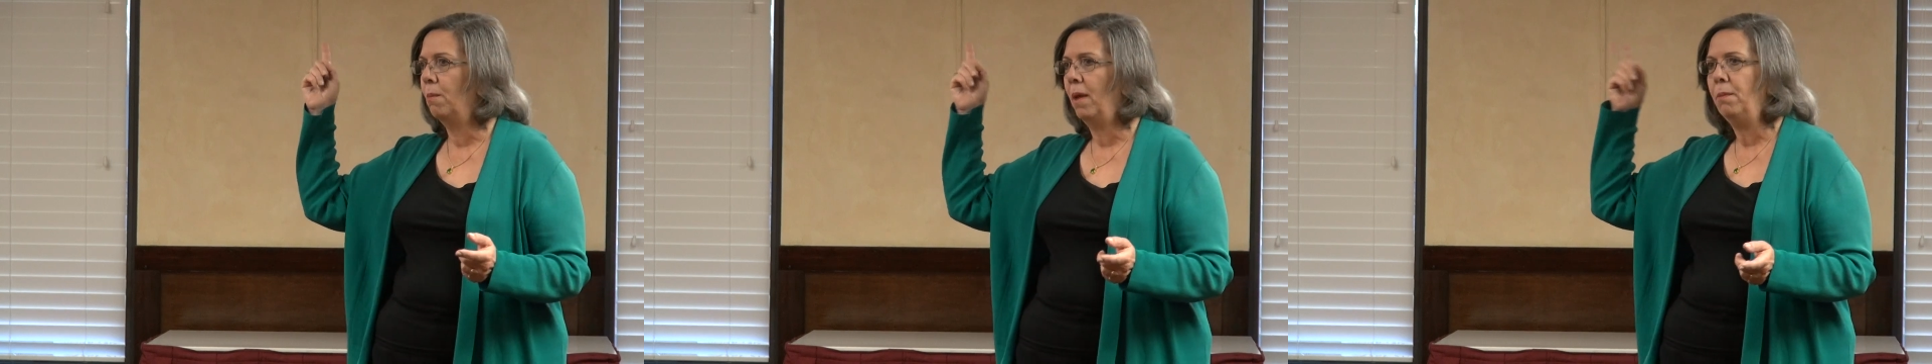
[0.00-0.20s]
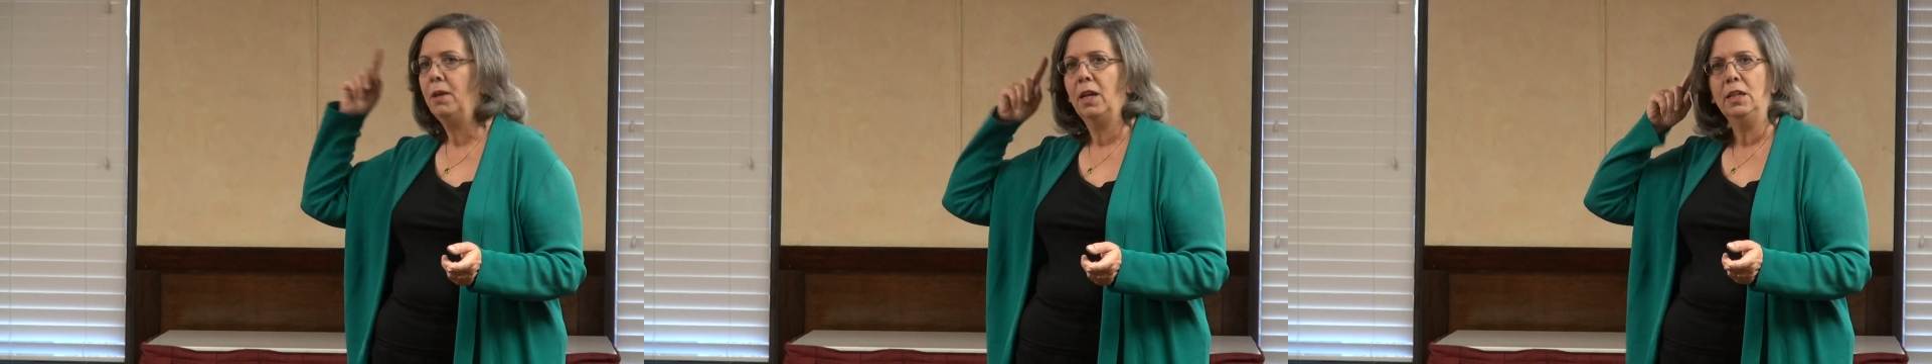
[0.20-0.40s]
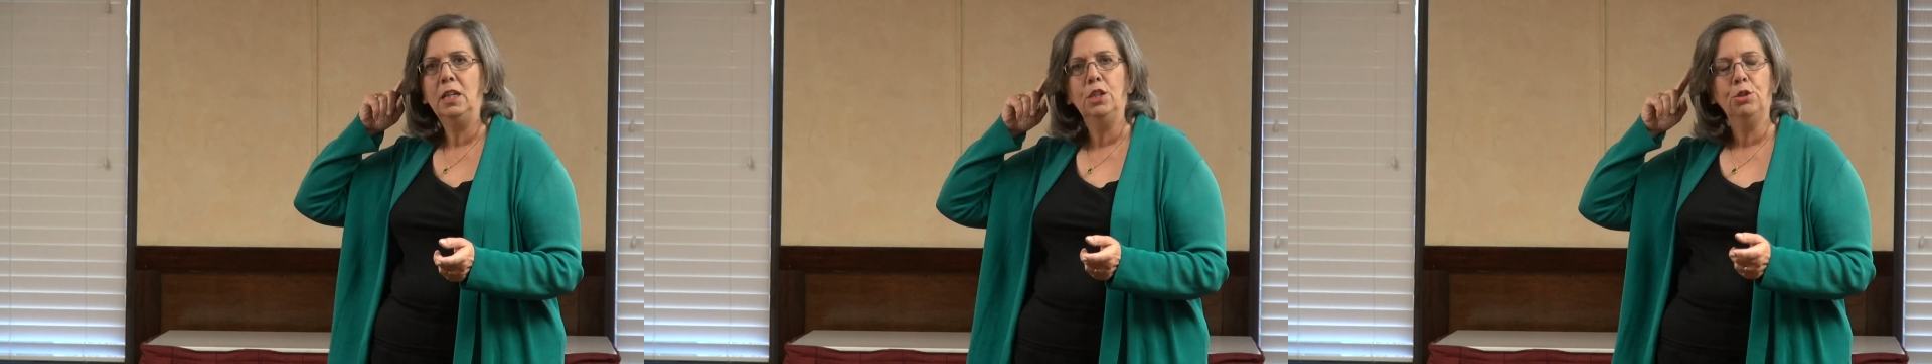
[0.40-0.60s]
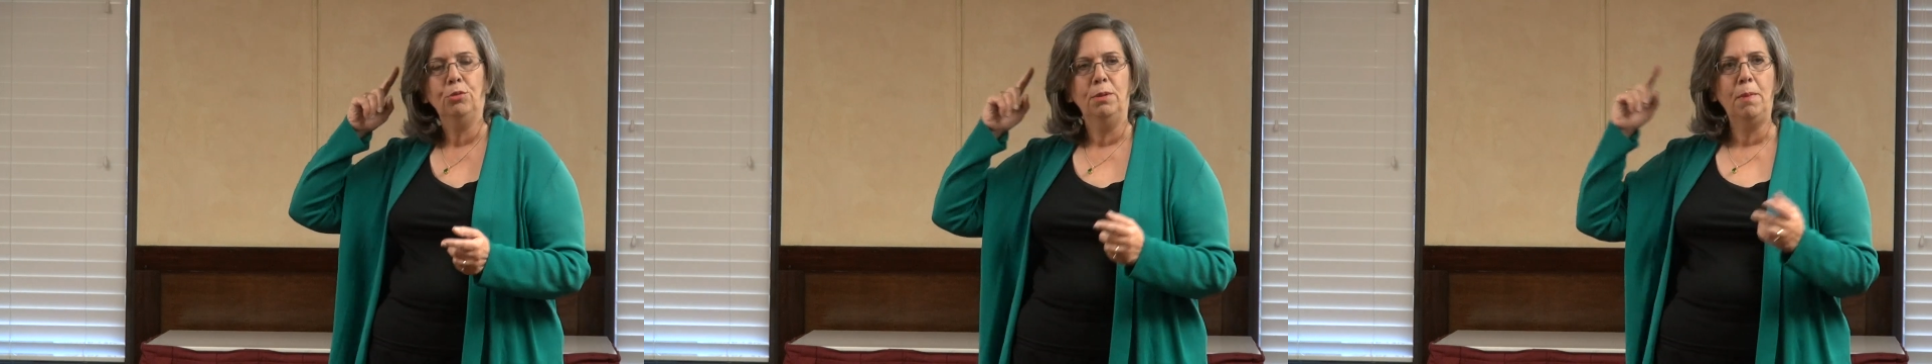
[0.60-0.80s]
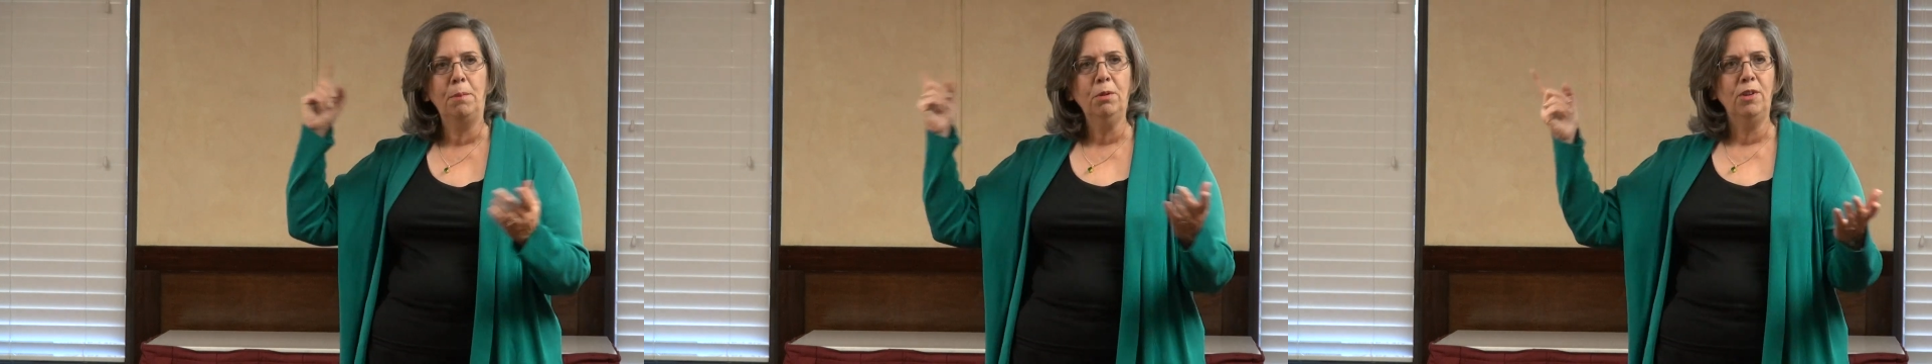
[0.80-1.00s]
maybe I need to
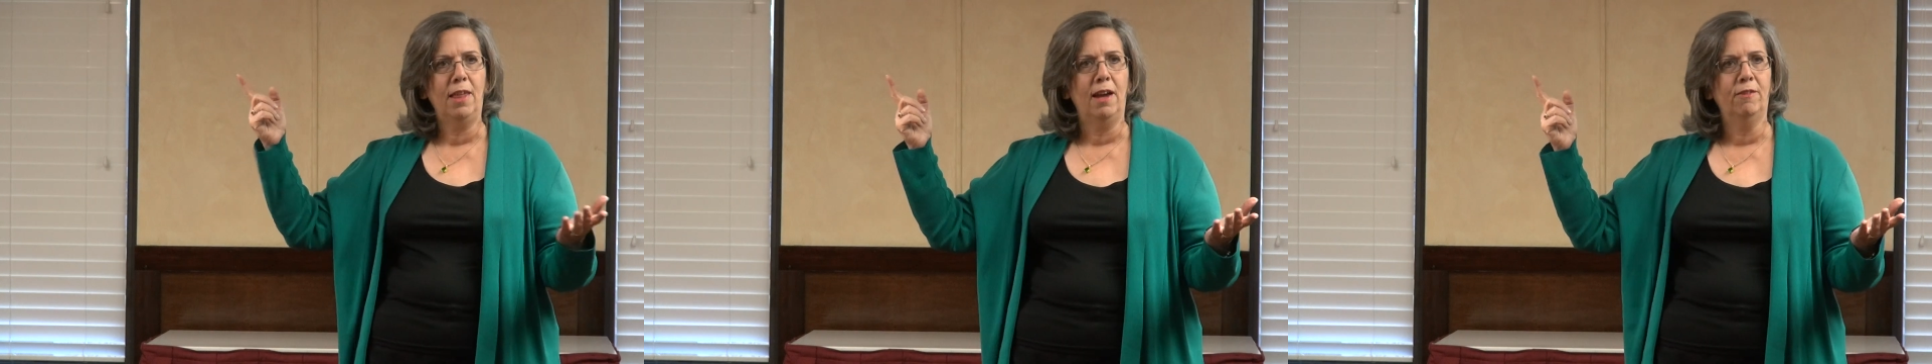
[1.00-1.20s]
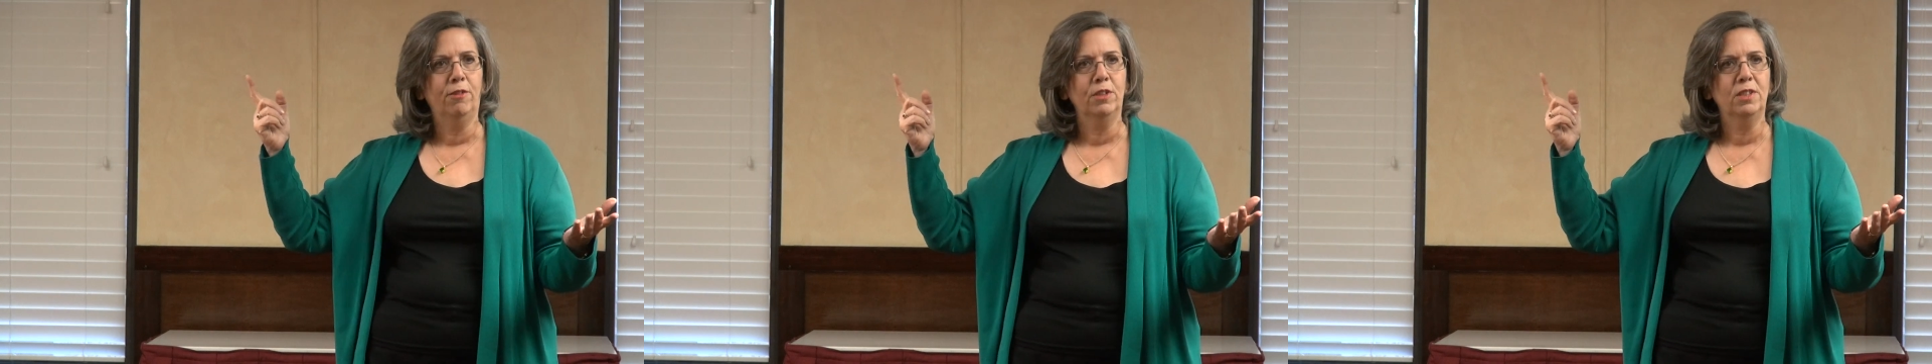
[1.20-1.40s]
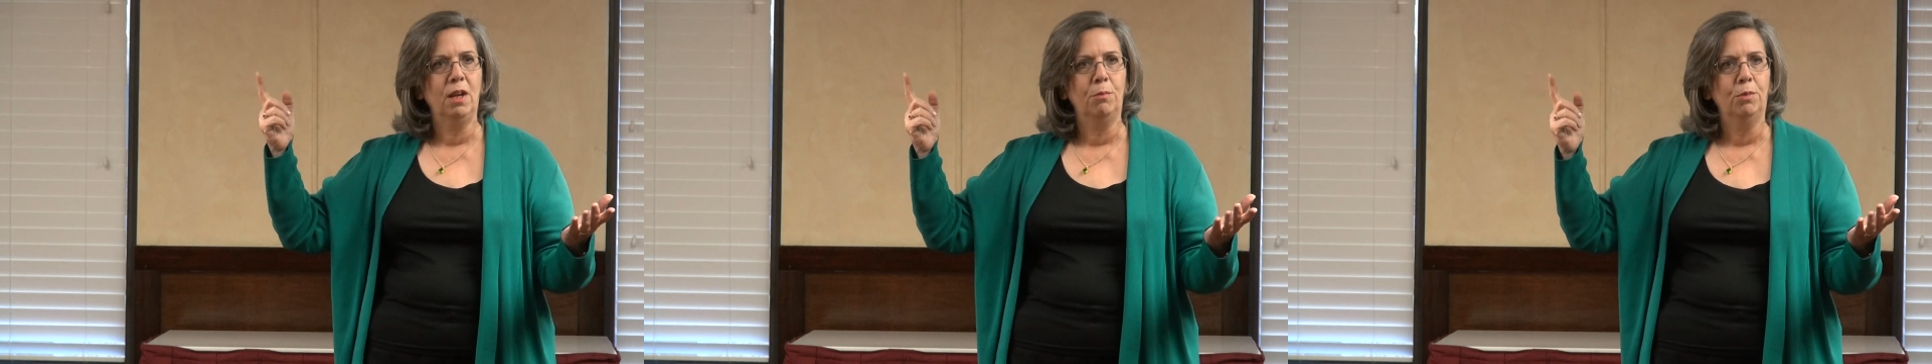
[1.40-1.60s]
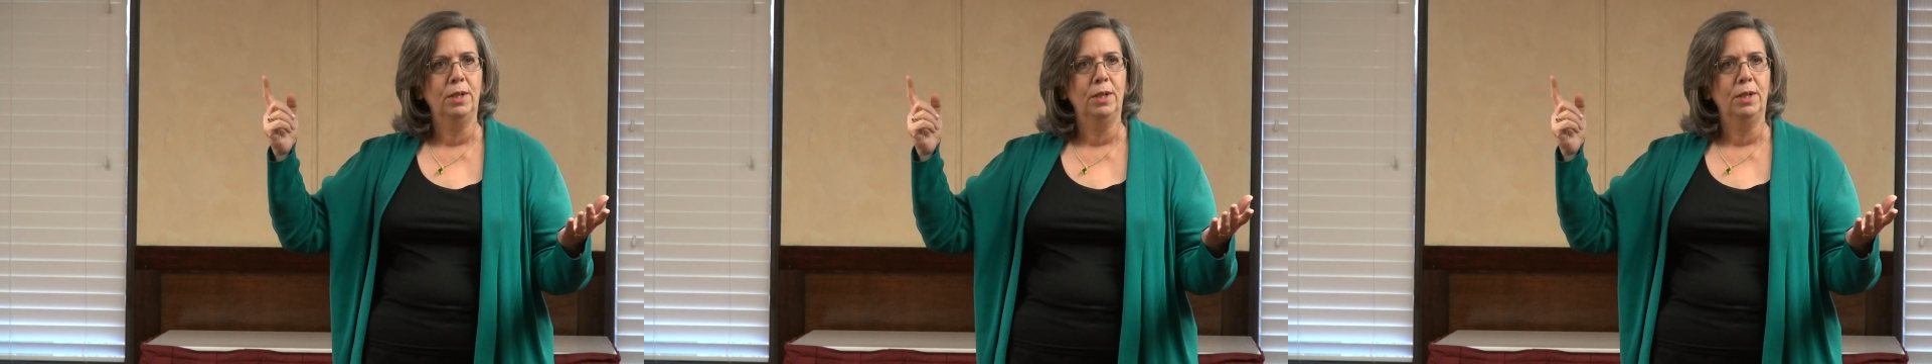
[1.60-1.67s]
remember that for some